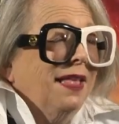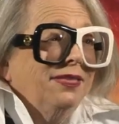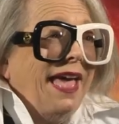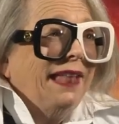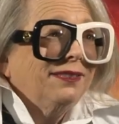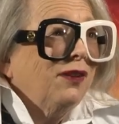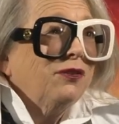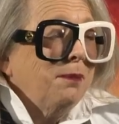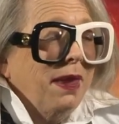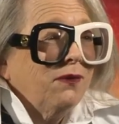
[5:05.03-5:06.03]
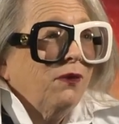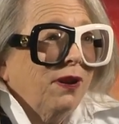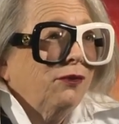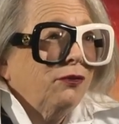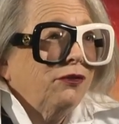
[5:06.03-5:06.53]
That doesn't make for an
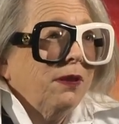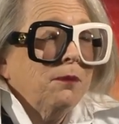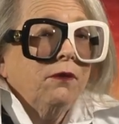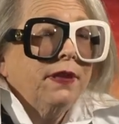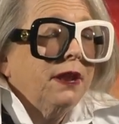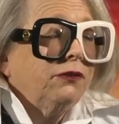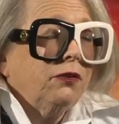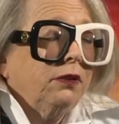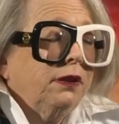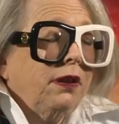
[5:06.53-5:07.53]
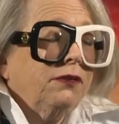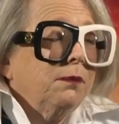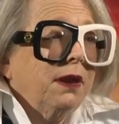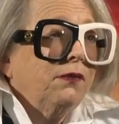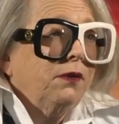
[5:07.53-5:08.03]
interesting movie, and it certainly doesn't
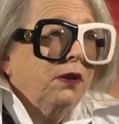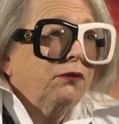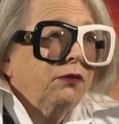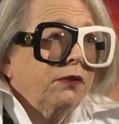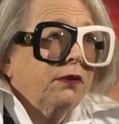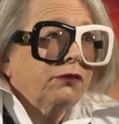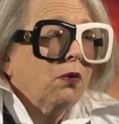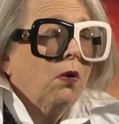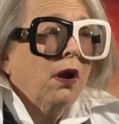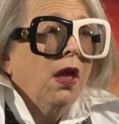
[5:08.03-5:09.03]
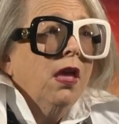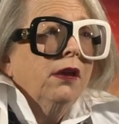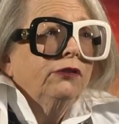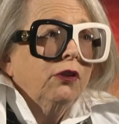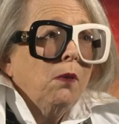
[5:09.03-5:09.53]
make for an interesting score.
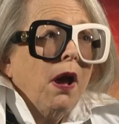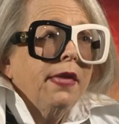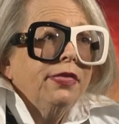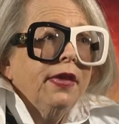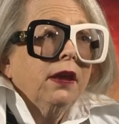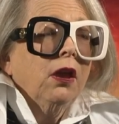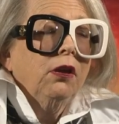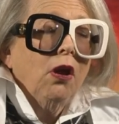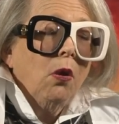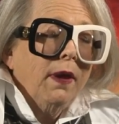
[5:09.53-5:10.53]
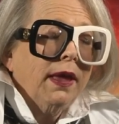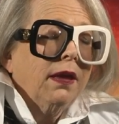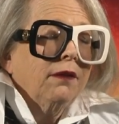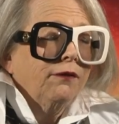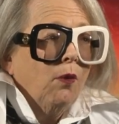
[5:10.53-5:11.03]
So I think going
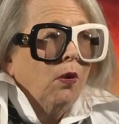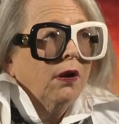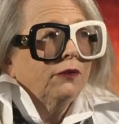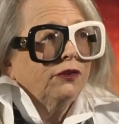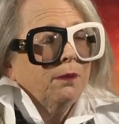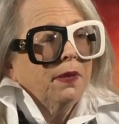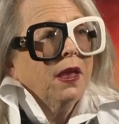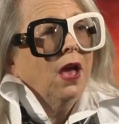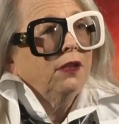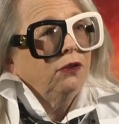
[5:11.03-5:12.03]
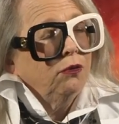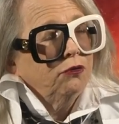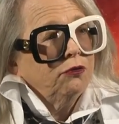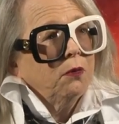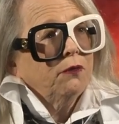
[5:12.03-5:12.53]
for something
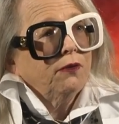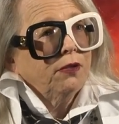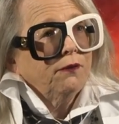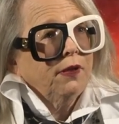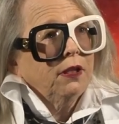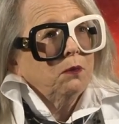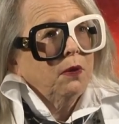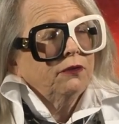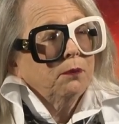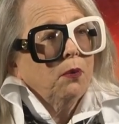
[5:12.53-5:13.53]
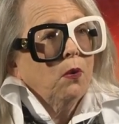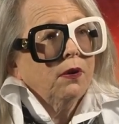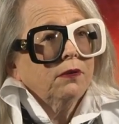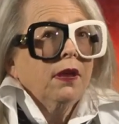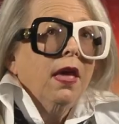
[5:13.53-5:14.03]
unusual for the villain was
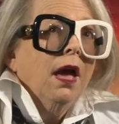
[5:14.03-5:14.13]
important.